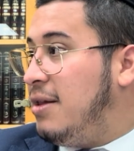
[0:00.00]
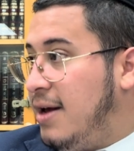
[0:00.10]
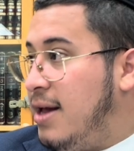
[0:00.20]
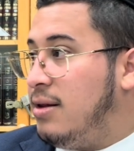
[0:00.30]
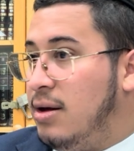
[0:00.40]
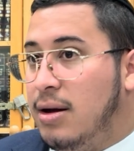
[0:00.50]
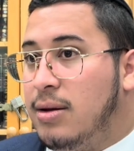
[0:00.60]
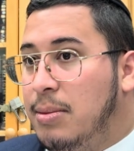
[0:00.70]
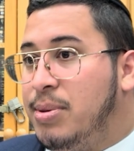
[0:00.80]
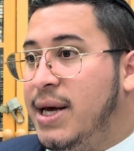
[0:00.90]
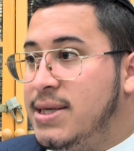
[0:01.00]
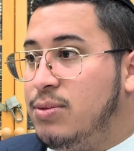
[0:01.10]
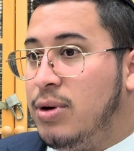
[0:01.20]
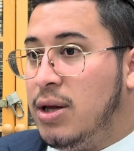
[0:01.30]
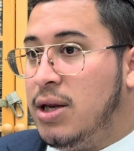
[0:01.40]
at the place
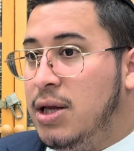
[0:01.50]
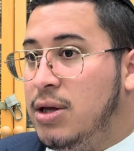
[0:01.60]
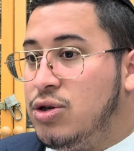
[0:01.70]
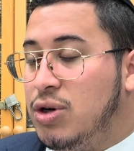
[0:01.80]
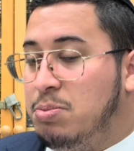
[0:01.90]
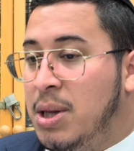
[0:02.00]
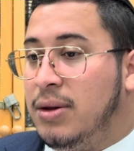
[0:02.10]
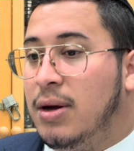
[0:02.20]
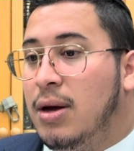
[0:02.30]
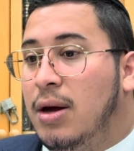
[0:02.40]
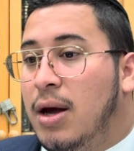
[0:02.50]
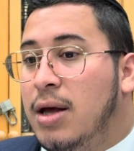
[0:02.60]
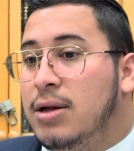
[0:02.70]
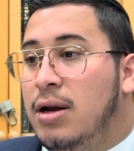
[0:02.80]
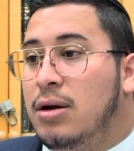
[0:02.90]
where they need the treatment.
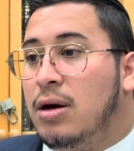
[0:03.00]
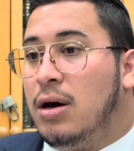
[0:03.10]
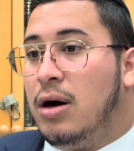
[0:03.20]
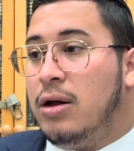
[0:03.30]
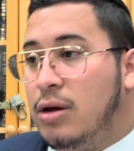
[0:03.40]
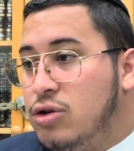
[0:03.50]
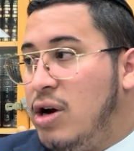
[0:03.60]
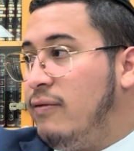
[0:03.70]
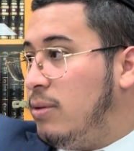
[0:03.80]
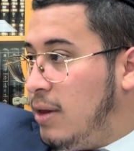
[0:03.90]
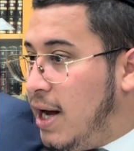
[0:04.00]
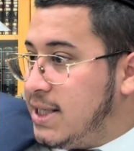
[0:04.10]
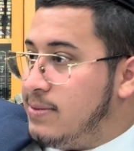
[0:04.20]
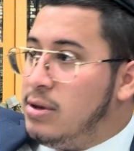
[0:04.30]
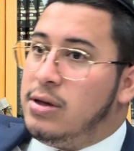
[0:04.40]
And then he'll drive to the
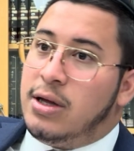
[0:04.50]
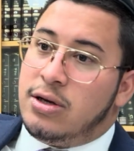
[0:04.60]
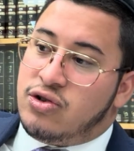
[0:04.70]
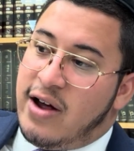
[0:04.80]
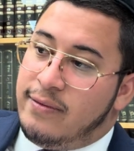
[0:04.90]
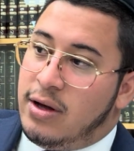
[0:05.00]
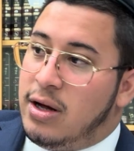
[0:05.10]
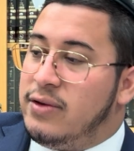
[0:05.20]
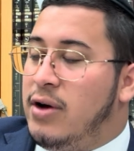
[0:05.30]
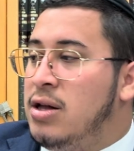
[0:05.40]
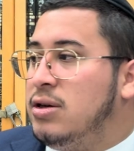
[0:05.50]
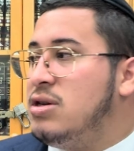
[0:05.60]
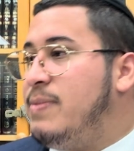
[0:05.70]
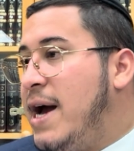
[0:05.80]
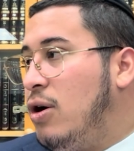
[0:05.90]
hospital and then drive the
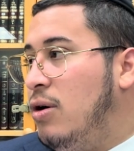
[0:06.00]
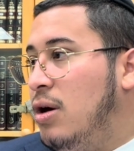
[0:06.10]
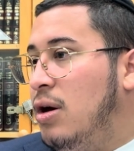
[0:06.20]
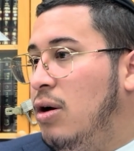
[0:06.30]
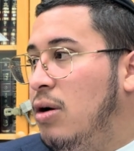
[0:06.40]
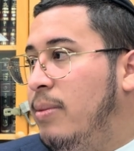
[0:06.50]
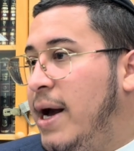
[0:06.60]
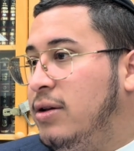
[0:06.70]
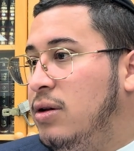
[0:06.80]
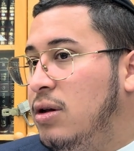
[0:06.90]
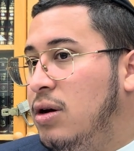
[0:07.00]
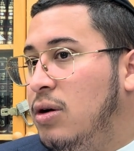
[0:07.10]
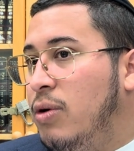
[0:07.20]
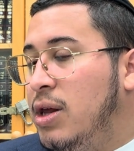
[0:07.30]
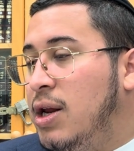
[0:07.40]
volunteers back
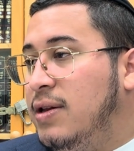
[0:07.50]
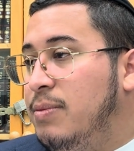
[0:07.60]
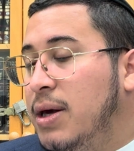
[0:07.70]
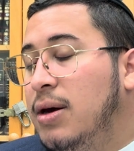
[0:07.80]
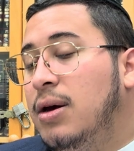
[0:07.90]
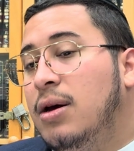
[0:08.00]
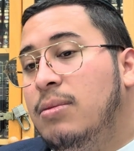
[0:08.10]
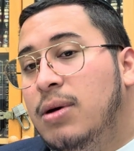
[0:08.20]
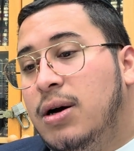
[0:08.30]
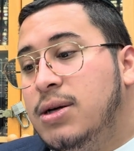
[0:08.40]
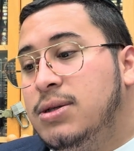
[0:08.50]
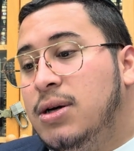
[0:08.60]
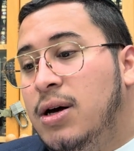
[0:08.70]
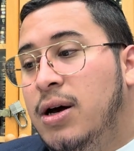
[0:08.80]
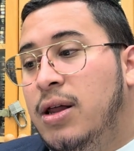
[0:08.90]
to where they need to be. Because
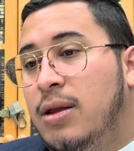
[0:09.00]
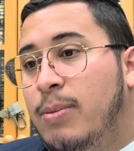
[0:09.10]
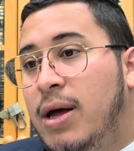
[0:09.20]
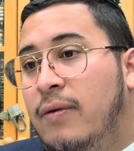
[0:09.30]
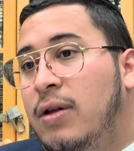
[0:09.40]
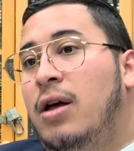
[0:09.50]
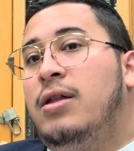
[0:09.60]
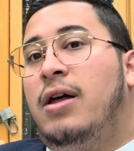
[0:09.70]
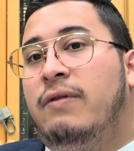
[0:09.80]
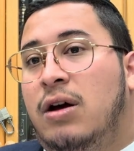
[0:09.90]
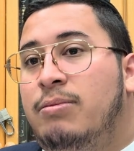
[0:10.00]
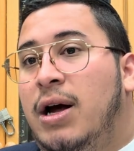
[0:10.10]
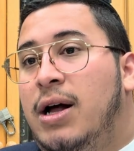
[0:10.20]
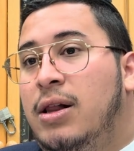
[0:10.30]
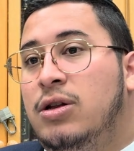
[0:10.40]
if
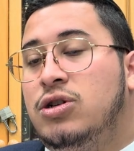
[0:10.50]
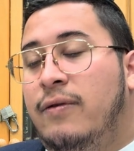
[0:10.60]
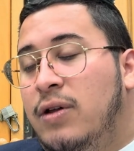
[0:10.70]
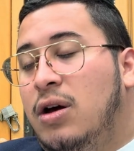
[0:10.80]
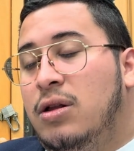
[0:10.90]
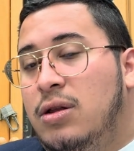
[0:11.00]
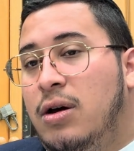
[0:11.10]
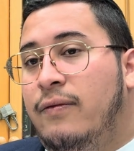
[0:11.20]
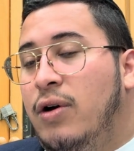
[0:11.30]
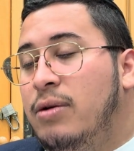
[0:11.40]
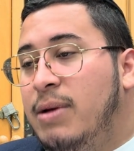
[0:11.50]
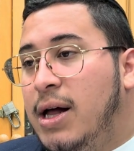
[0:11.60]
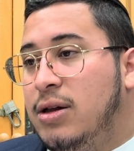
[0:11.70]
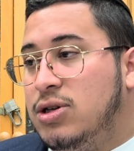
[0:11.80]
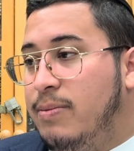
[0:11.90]
they could avoid
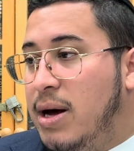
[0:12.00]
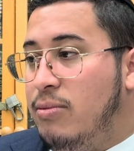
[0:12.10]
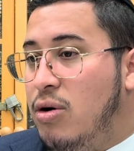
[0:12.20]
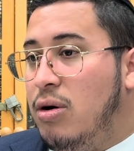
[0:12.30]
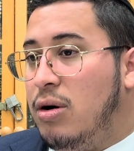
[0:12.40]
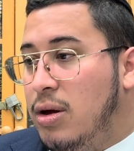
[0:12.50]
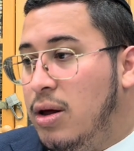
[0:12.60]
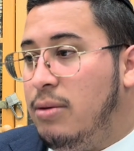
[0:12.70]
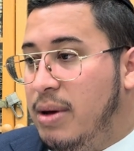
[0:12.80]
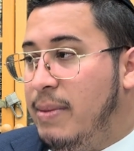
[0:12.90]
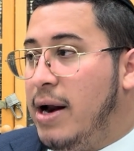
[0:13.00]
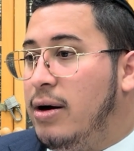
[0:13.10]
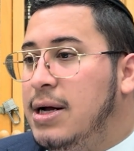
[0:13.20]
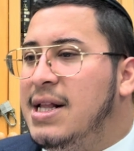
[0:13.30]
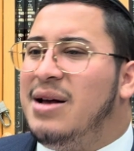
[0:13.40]
Mehal Shabbat more, it'll be
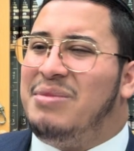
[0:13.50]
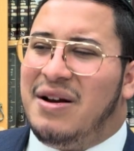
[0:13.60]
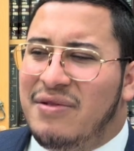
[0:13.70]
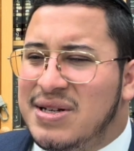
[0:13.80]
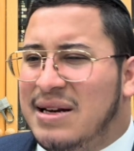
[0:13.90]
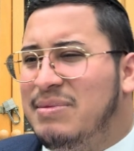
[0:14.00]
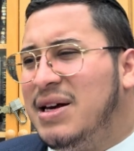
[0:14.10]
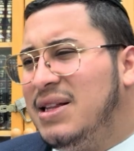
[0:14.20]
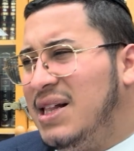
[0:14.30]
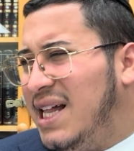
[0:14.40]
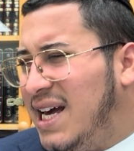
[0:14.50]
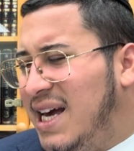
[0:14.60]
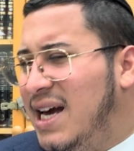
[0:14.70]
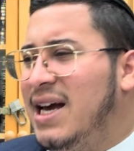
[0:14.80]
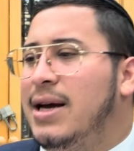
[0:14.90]
better. But if there's going to be a
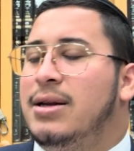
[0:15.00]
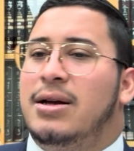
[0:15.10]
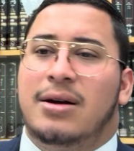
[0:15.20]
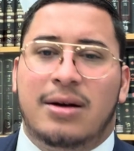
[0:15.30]
delay and